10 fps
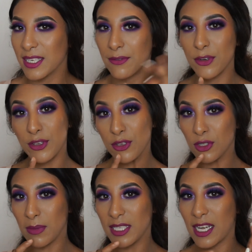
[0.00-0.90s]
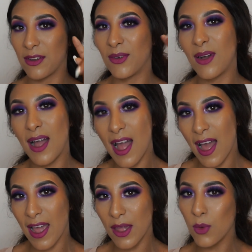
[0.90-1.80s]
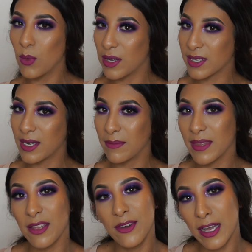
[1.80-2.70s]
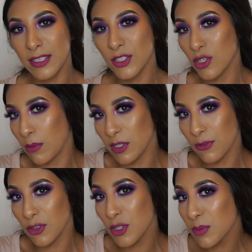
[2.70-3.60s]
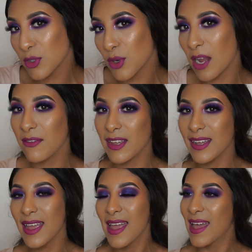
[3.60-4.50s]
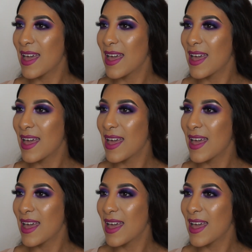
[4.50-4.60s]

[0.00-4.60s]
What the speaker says: If you're new to my channel, hi, welcome. Thank you guys so much for subscribing.